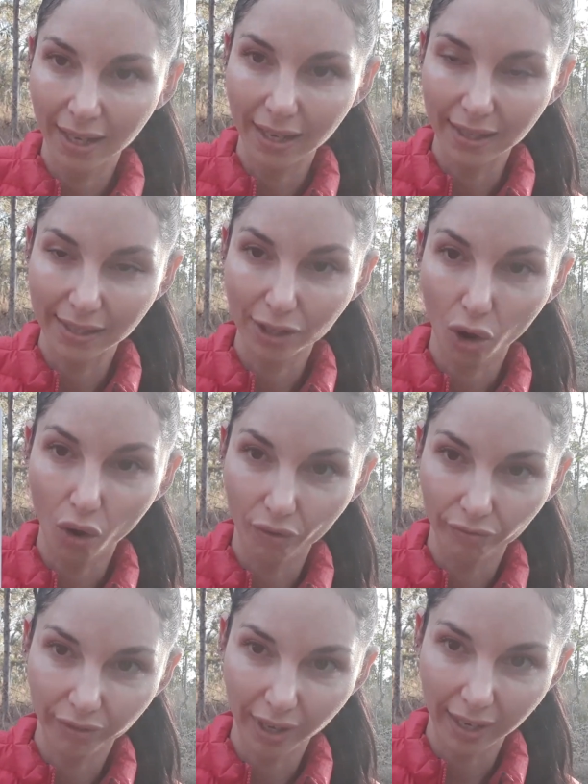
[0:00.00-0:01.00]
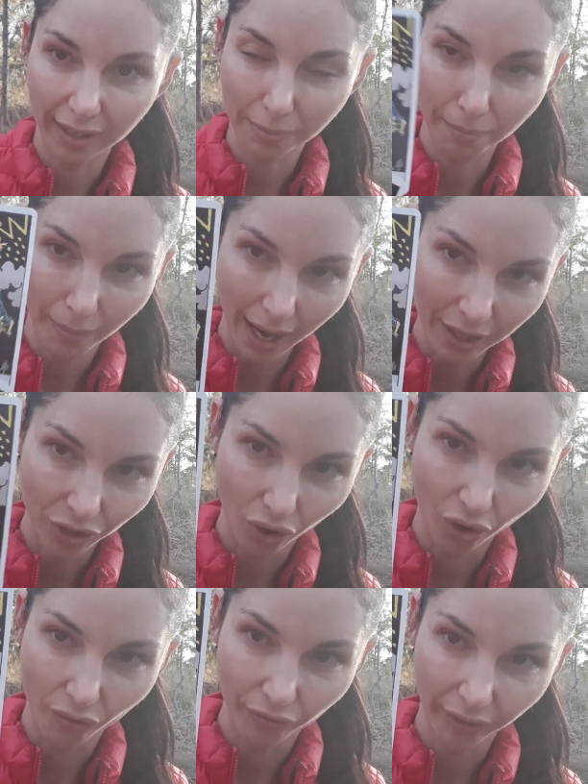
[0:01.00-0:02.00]
is conflict, major
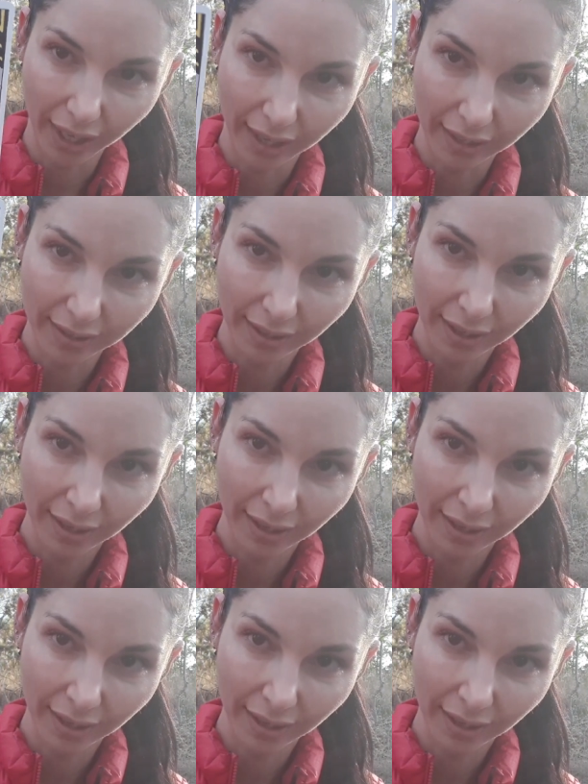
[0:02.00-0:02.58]
conflict,